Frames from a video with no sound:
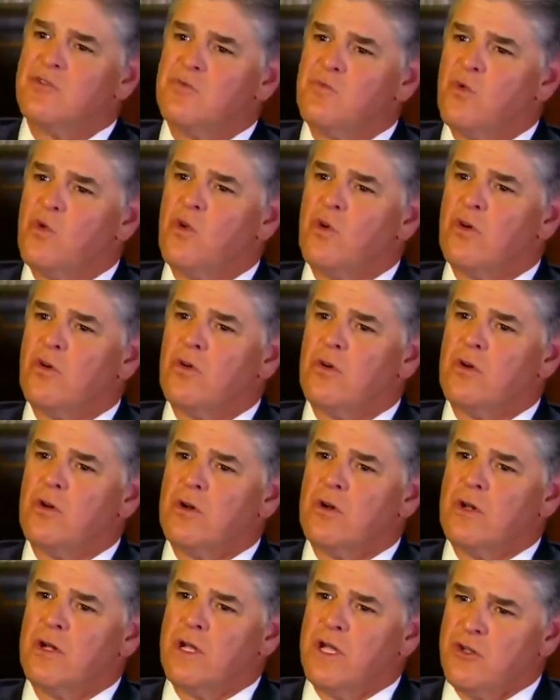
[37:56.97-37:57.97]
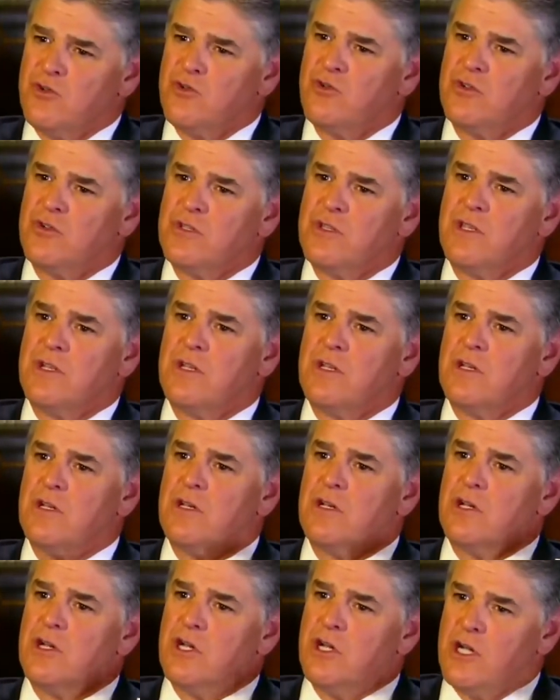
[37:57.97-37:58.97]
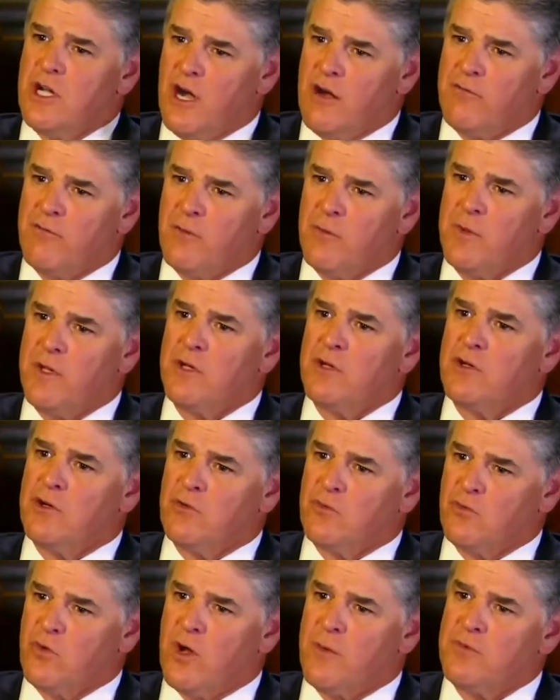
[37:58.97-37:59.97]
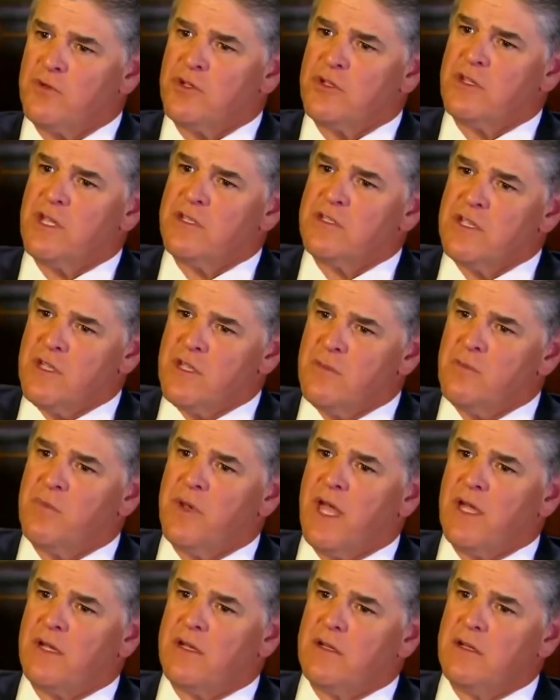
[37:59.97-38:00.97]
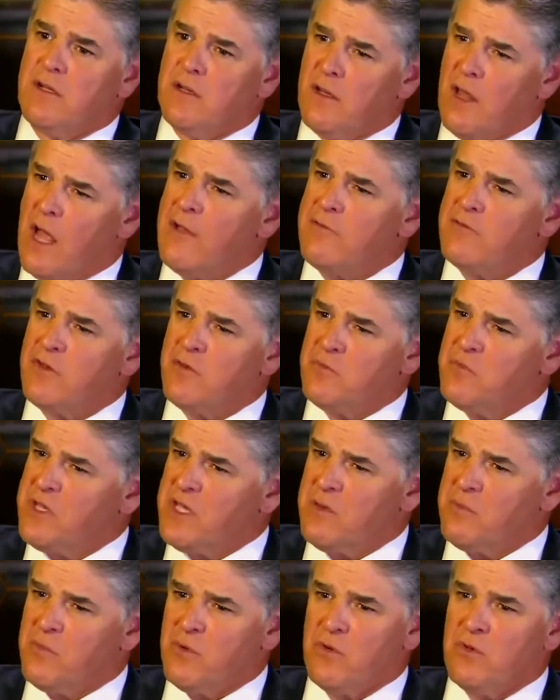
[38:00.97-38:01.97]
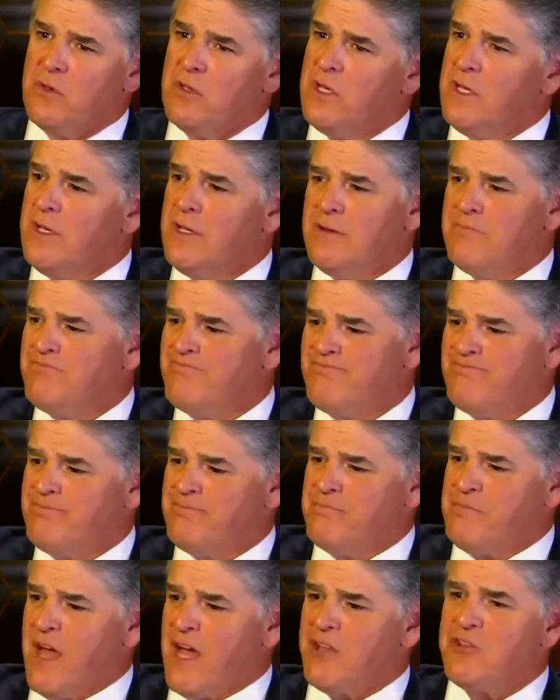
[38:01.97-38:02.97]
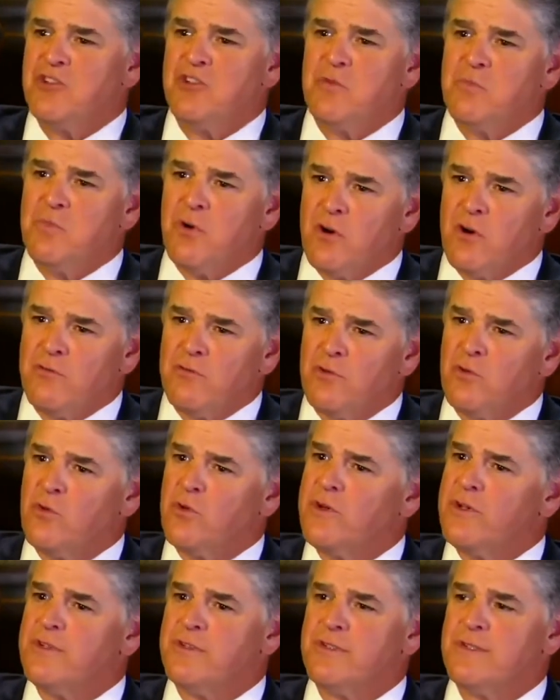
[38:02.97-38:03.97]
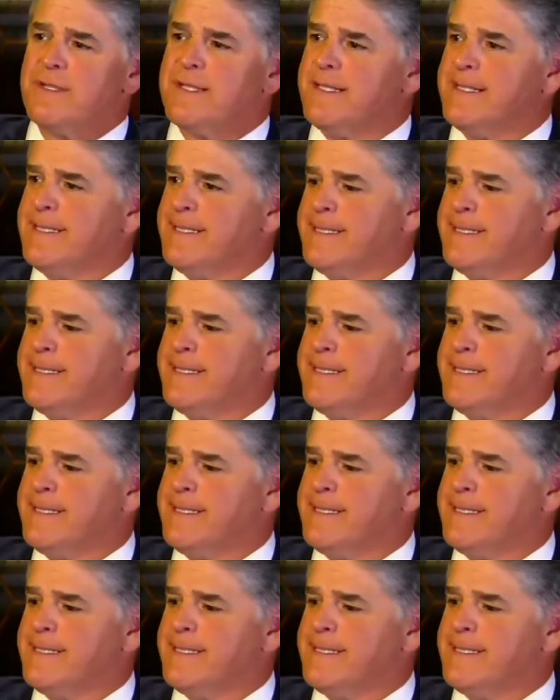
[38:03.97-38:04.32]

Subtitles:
is more interested in government corruption that's impacting the lives of people, not superfluous,